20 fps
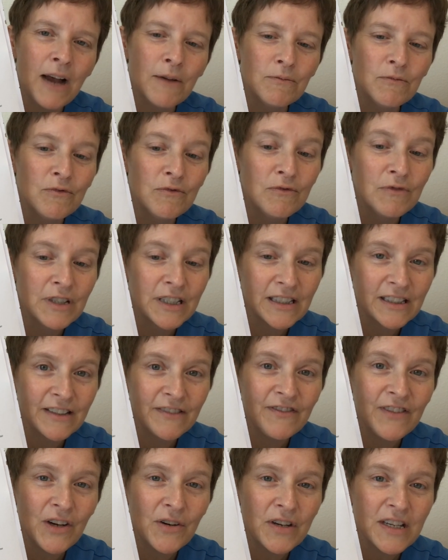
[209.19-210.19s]
I'm
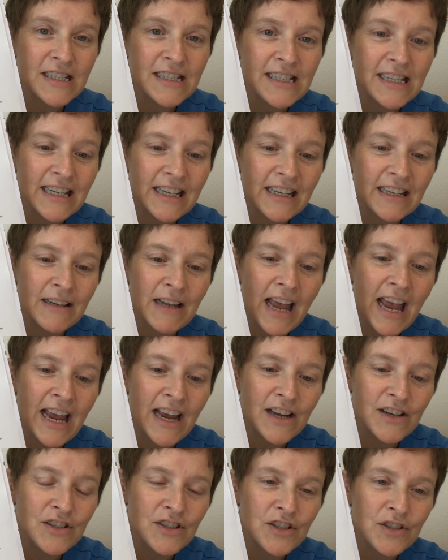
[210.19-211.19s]
really focusing
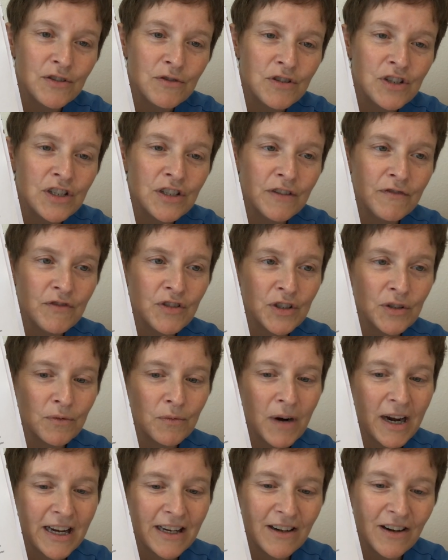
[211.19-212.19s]
as you shift your
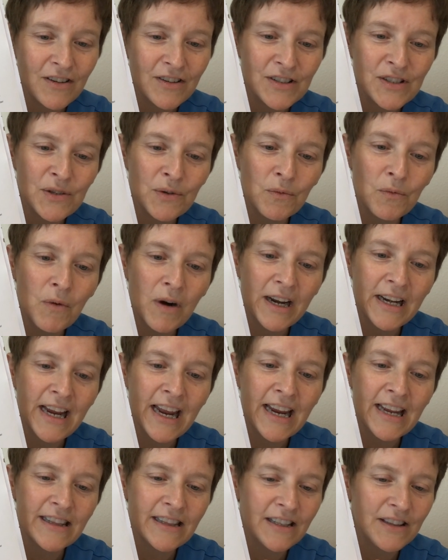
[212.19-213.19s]
weight onto one
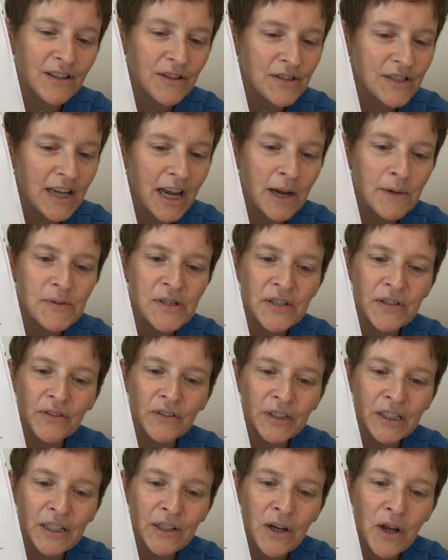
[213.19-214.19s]
hand that there's
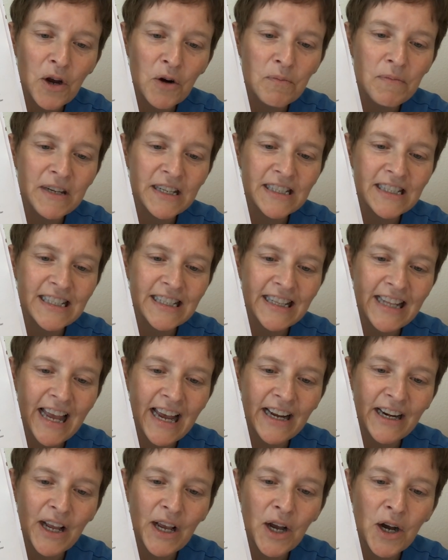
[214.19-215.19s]
absolutely no bend in
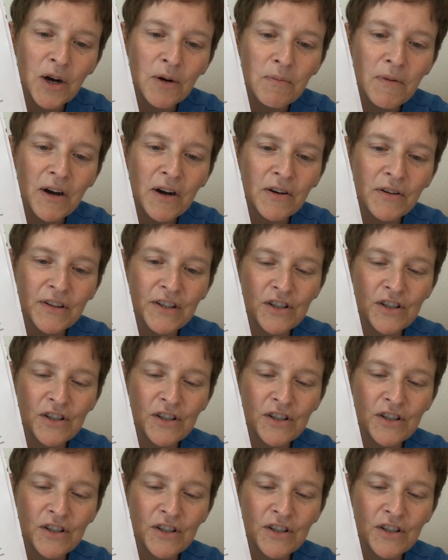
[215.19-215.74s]
that elbow,